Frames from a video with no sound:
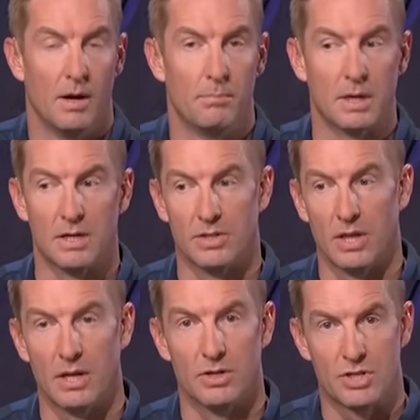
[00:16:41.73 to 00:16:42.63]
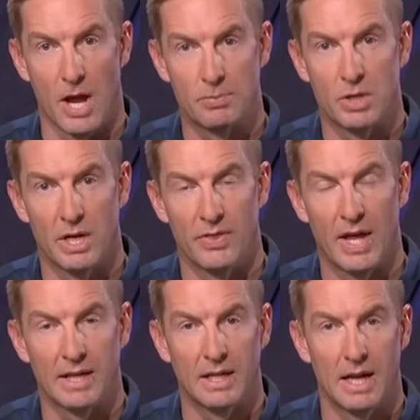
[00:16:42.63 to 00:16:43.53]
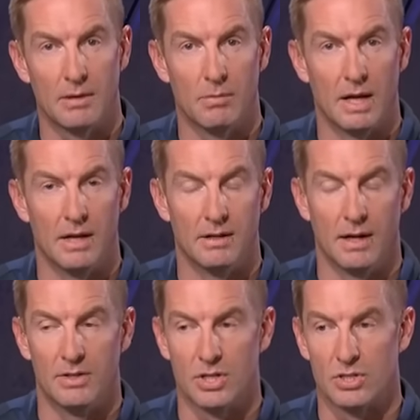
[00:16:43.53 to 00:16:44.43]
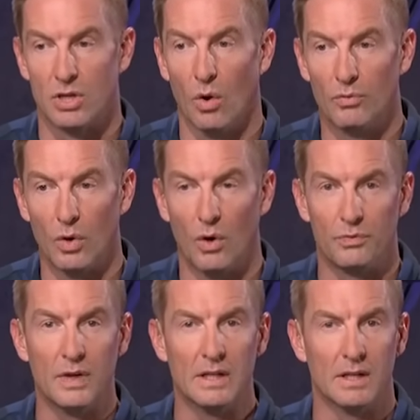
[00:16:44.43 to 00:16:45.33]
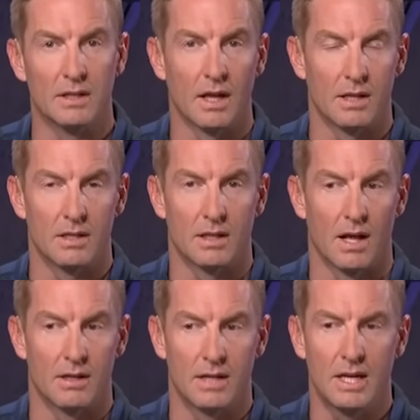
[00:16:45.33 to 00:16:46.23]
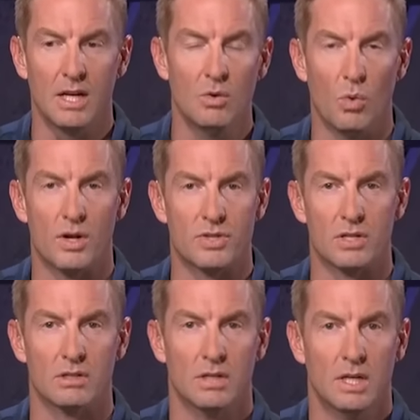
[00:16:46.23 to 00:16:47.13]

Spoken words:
because of the interception in that game and just the overall feeling that he wasn't